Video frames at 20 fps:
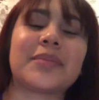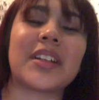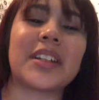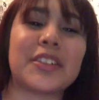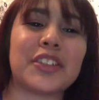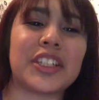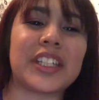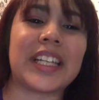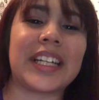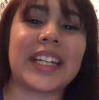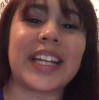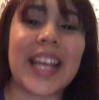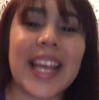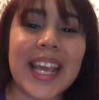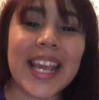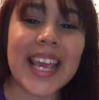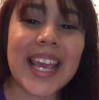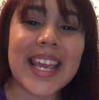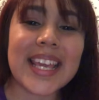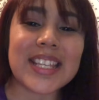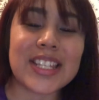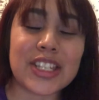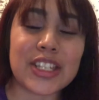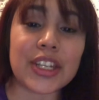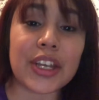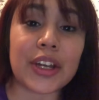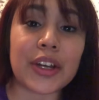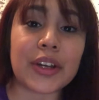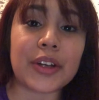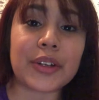just kidding.
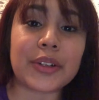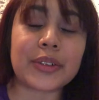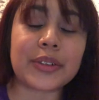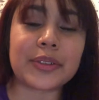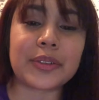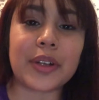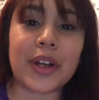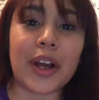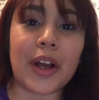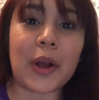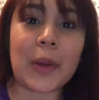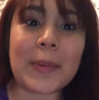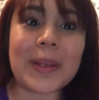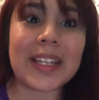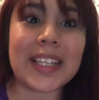So I hope you